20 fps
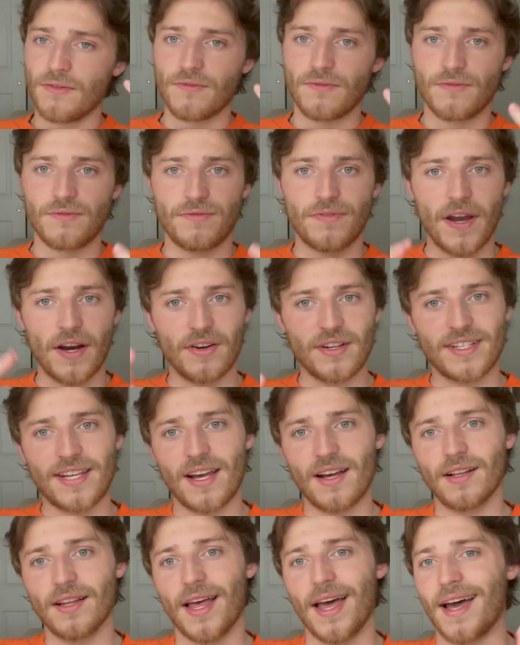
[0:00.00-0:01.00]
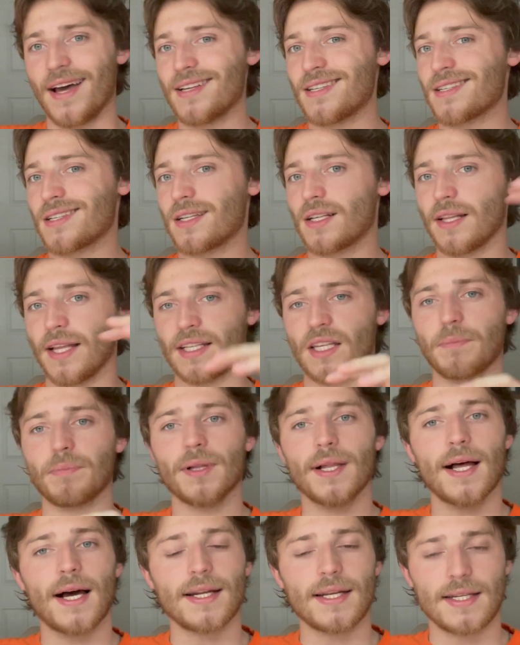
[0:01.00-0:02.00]
fairy tale-esque. Like the
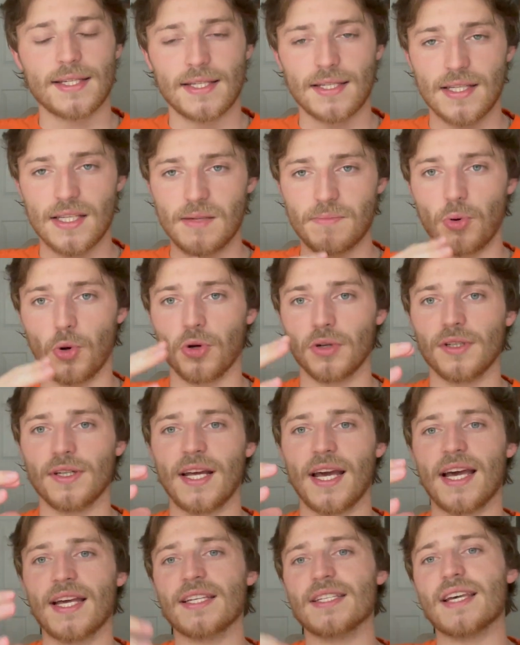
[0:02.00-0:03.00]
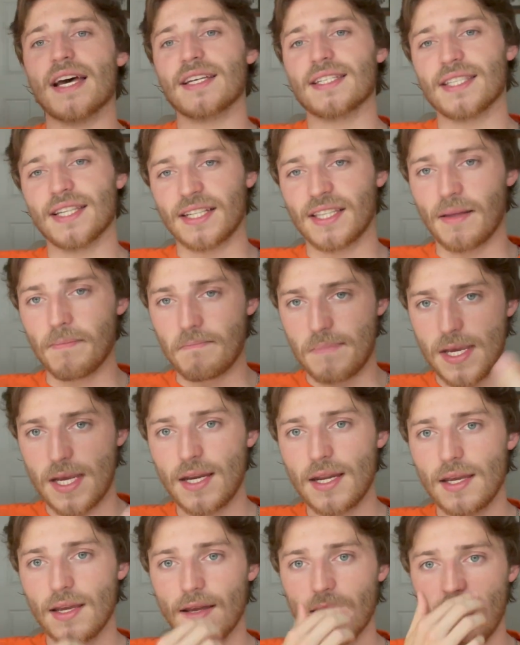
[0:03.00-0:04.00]
plot is as important as like the
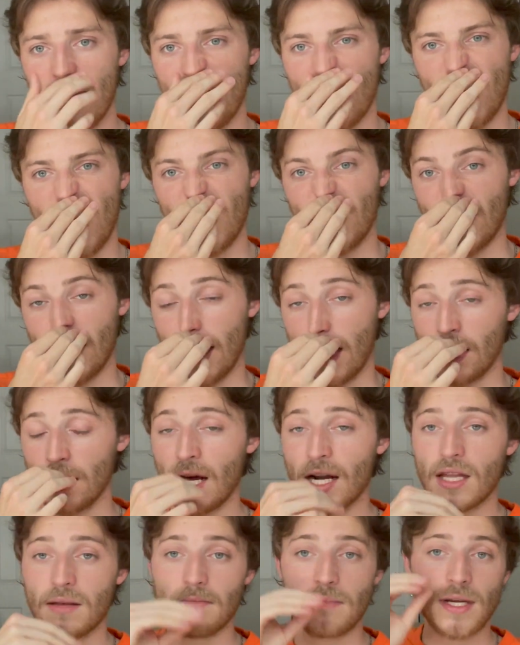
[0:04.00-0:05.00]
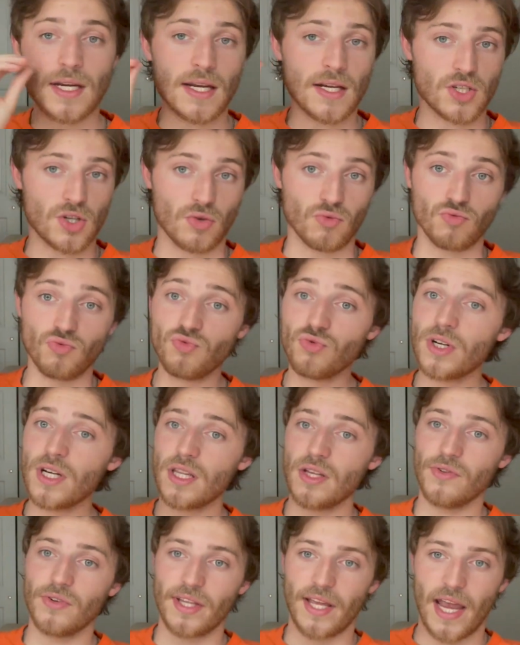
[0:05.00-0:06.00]
meaning, and like a lot of the meanings are
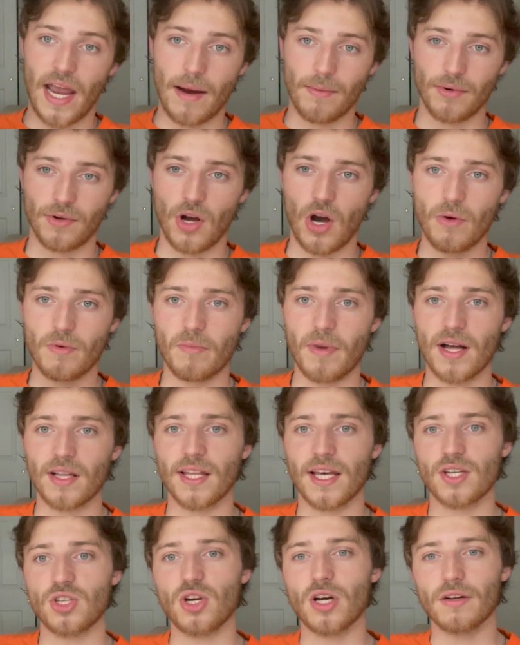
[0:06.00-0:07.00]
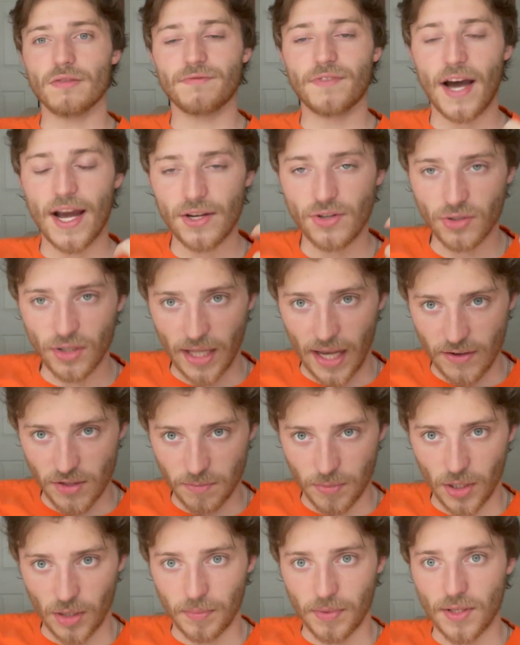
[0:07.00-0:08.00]
really hammered home about like you got to find your life's
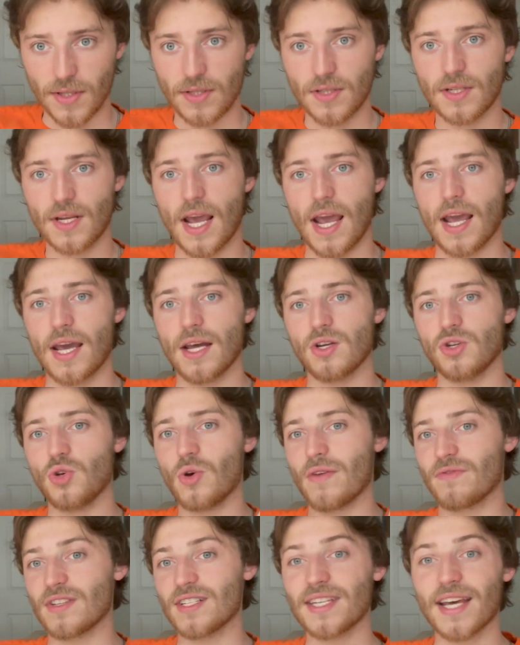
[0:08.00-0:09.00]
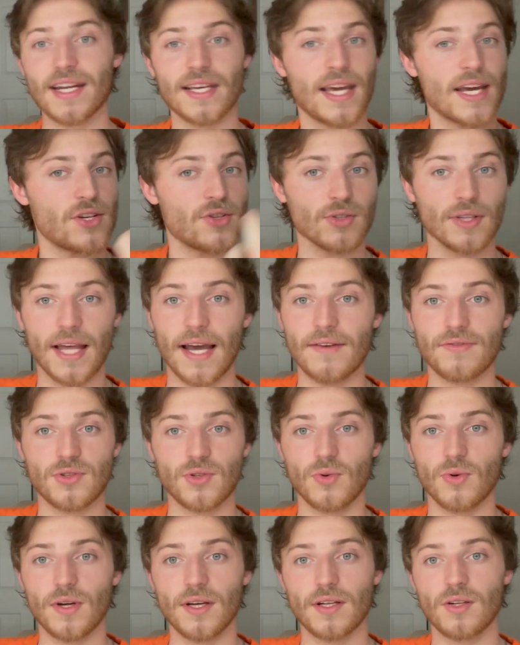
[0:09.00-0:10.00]
purpose and you have to dedicate your life
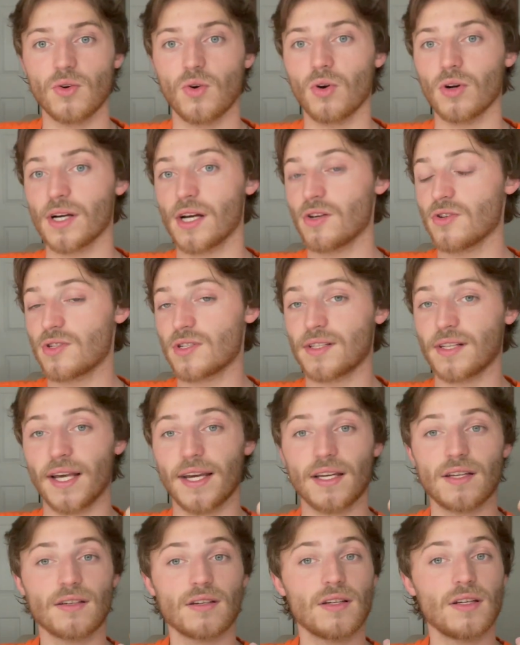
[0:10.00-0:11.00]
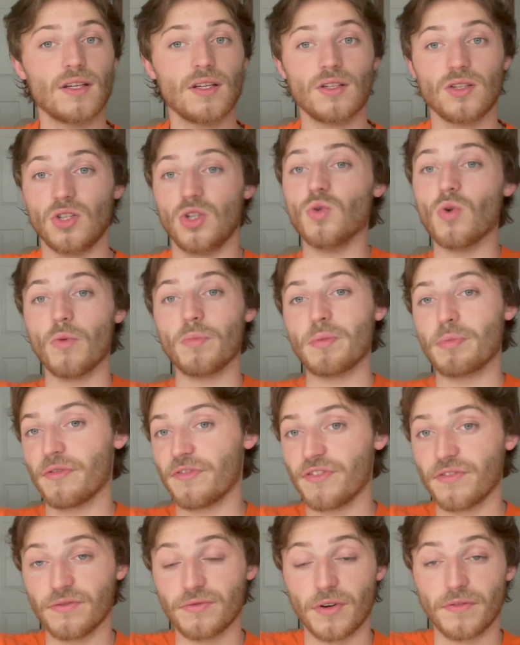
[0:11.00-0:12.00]
to it, or else like you won't be
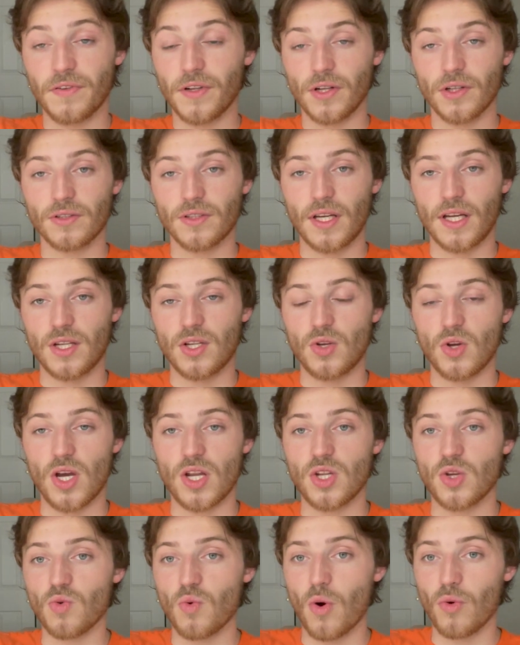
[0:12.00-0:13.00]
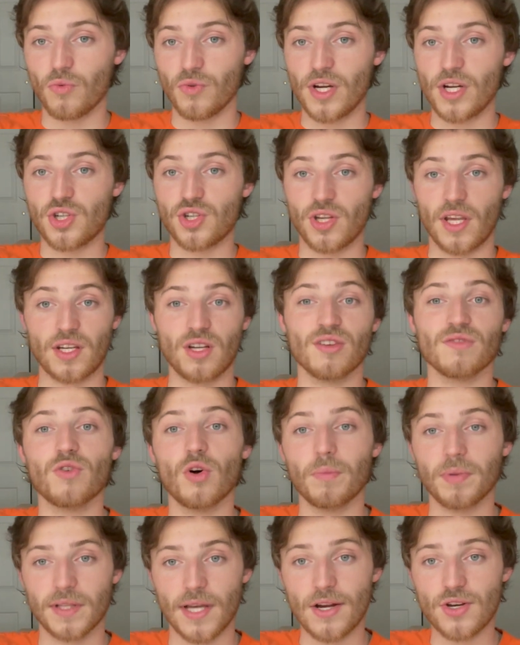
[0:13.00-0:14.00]
fulfilled and you won't reach like your
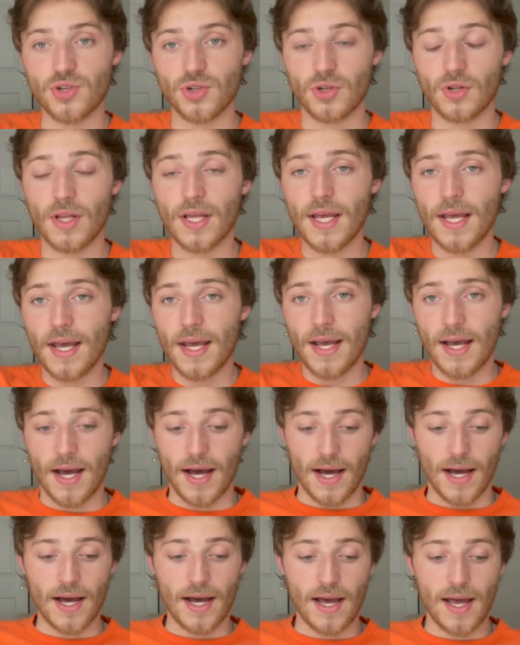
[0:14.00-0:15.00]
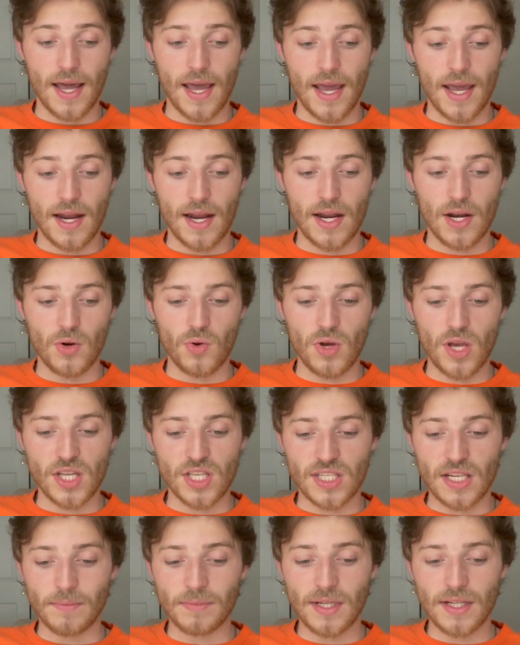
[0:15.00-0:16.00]
full potential.
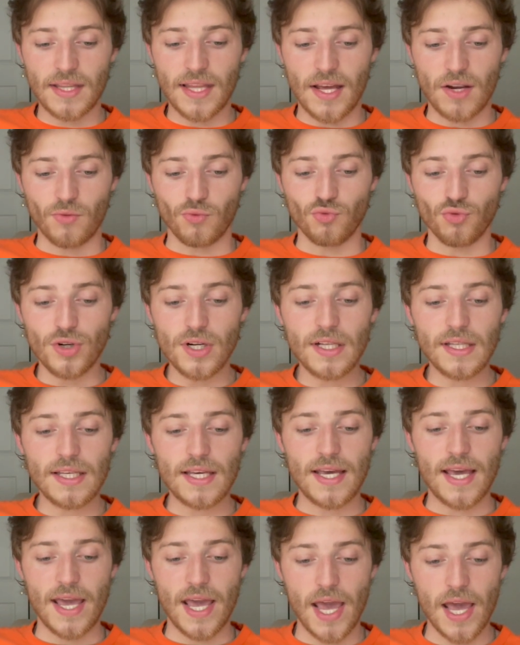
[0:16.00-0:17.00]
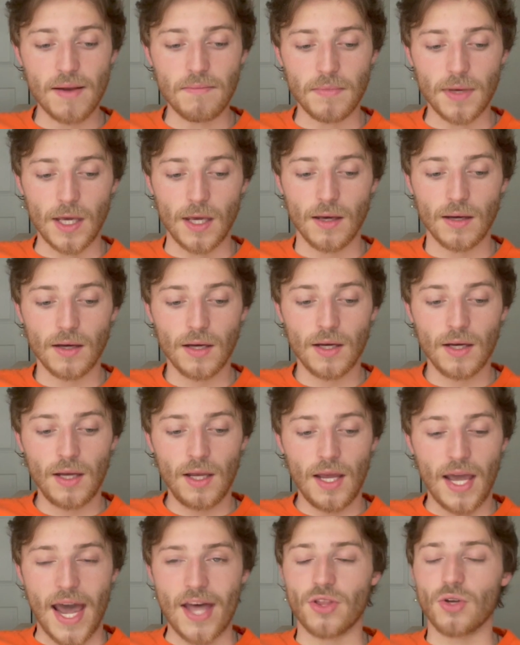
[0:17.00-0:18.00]
It's something that really hit me
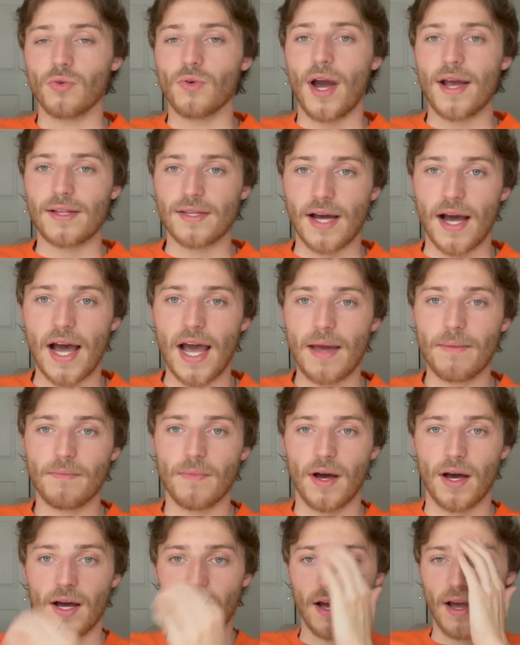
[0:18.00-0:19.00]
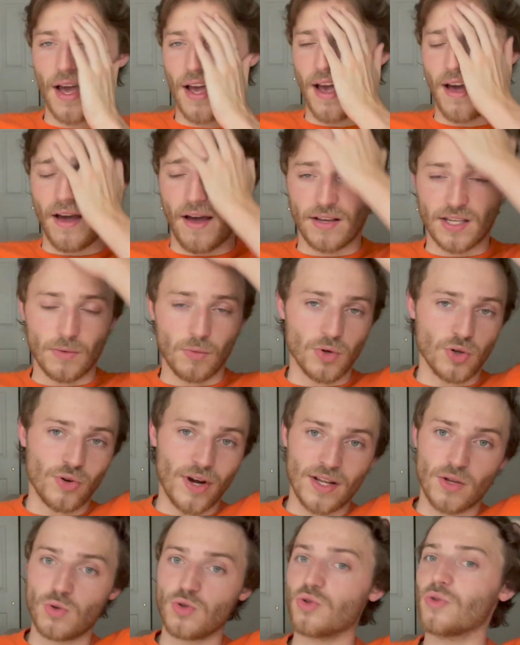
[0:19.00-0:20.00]
at the right time. As someone
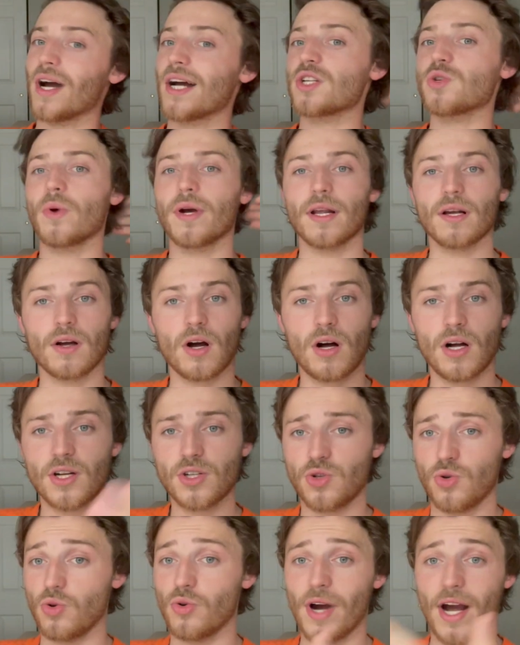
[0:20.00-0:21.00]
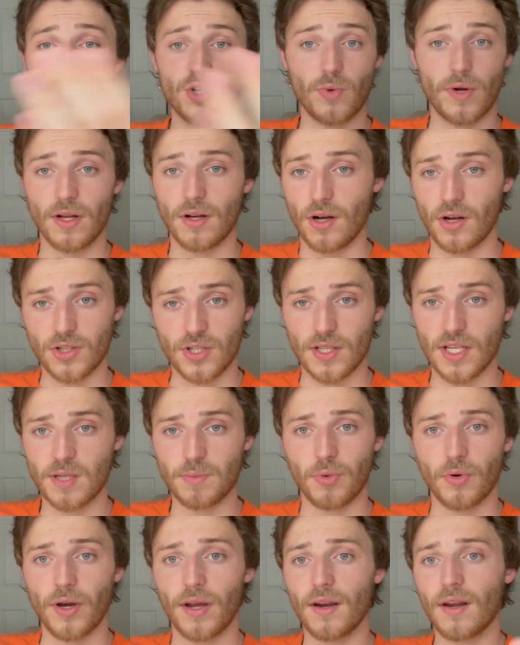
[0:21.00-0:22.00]
who's graduating college, who graduated college at this
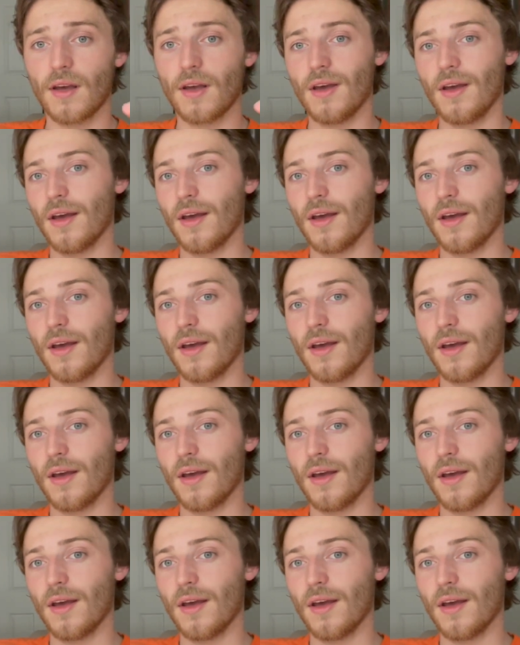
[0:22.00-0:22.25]
point,